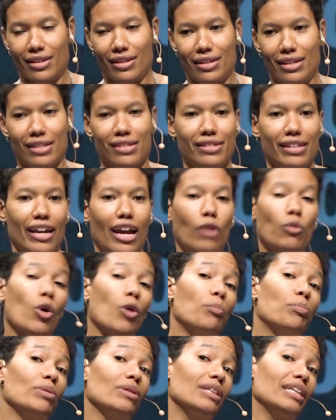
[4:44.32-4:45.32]
is say, I
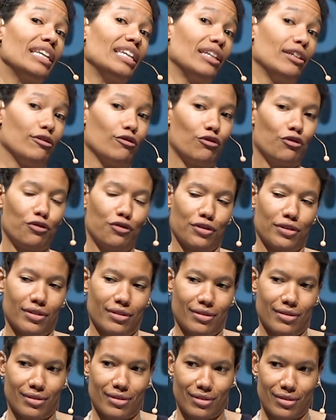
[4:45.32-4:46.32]
won't believe
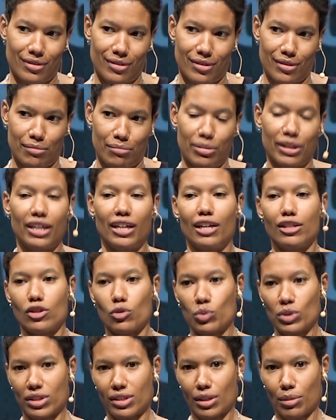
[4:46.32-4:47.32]
because of
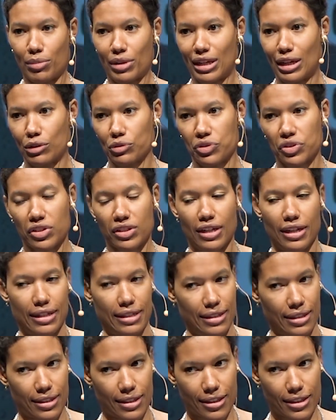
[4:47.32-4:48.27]
what somebody else does.